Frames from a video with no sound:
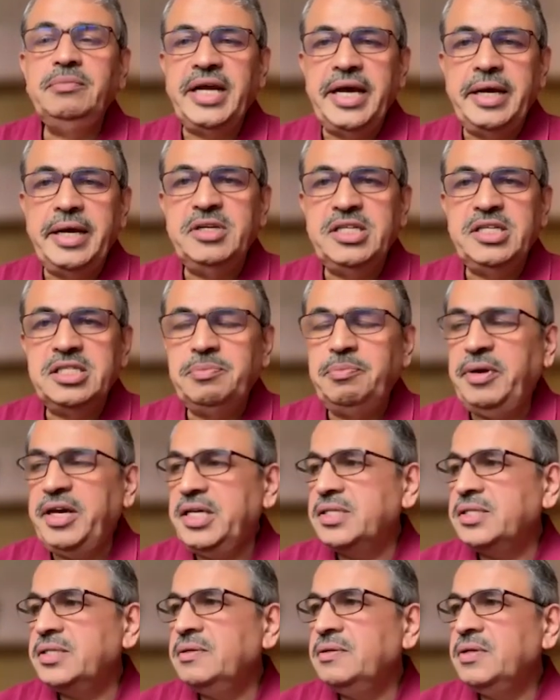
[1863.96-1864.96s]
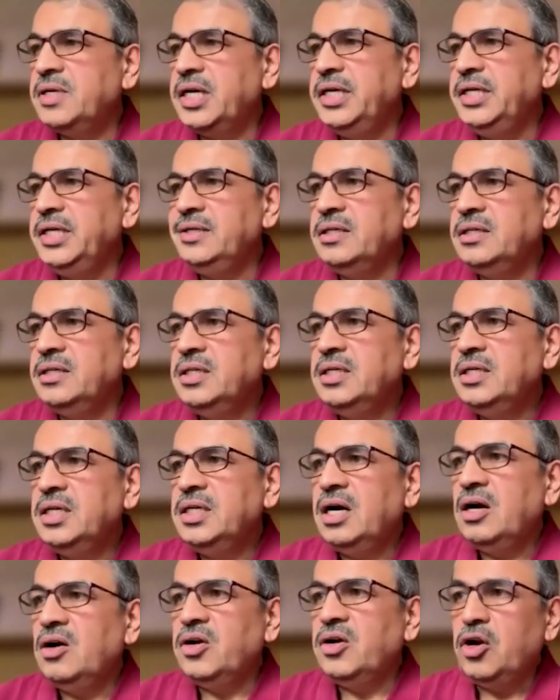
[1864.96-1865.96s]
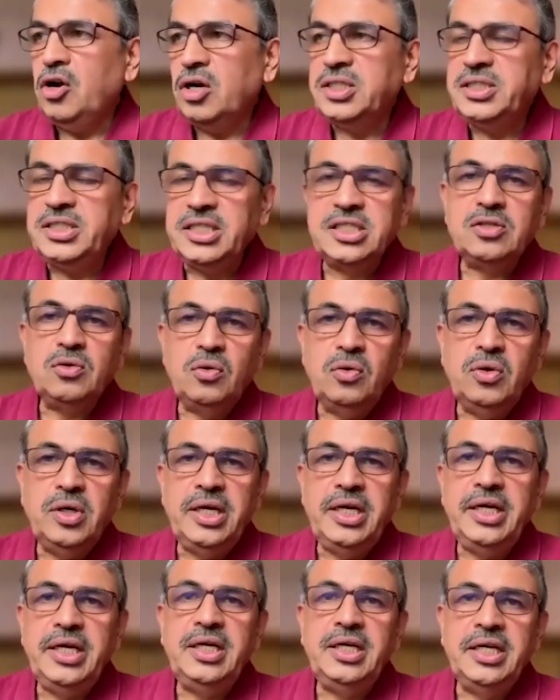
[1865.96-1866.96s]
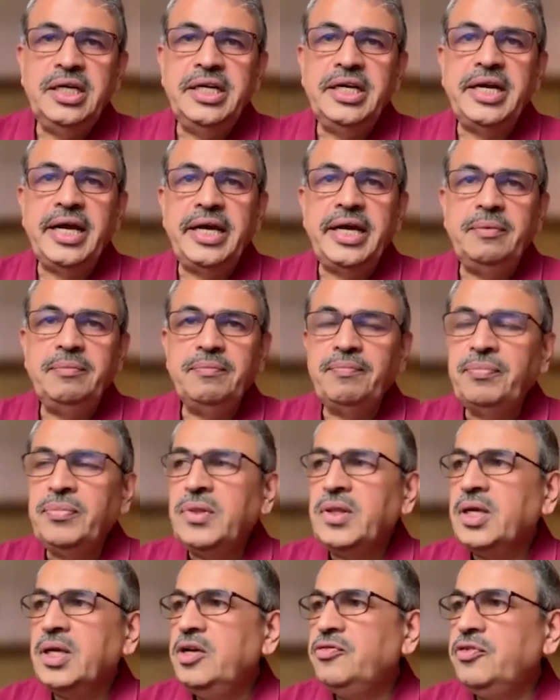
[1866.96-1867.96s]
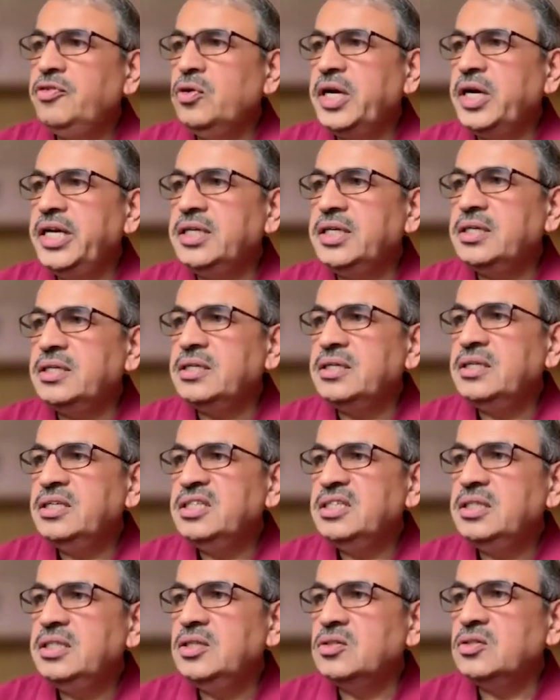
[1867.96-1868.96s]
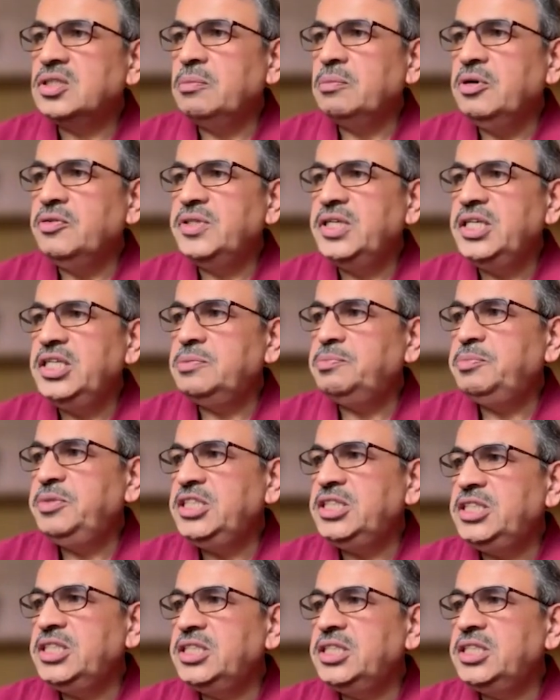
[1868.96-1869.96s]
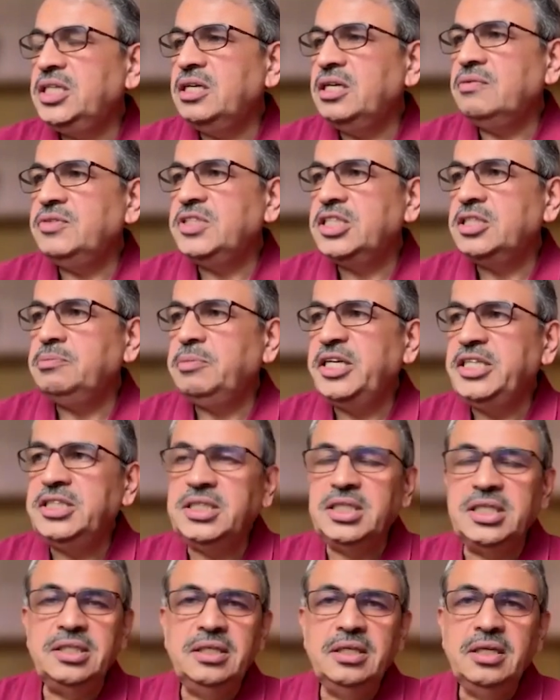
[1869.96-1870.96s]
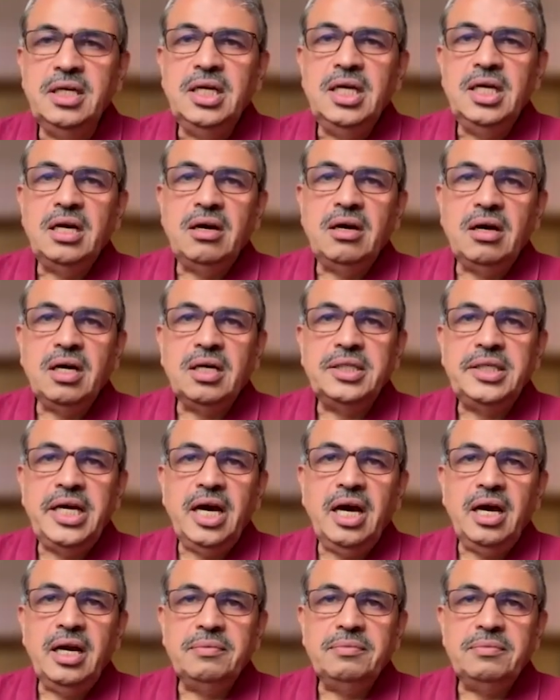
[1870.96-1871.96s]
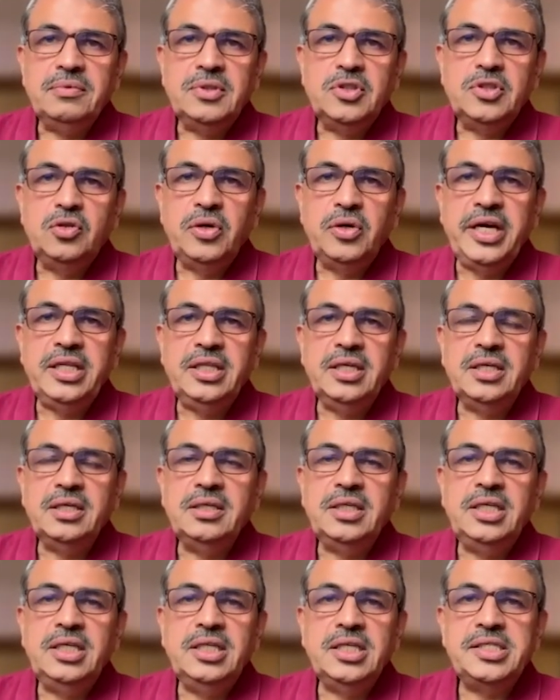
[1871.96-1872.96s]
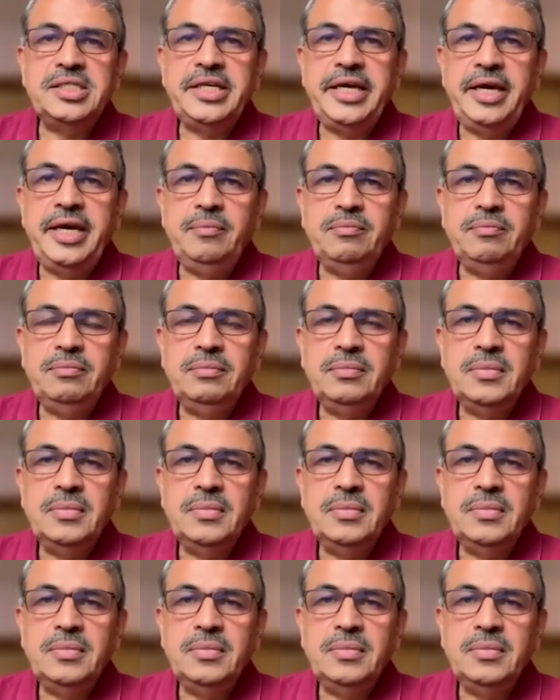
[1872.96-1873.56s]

time and space, right? Not just only in time. If you look at some of these species here, which is mentioned, they are together in the same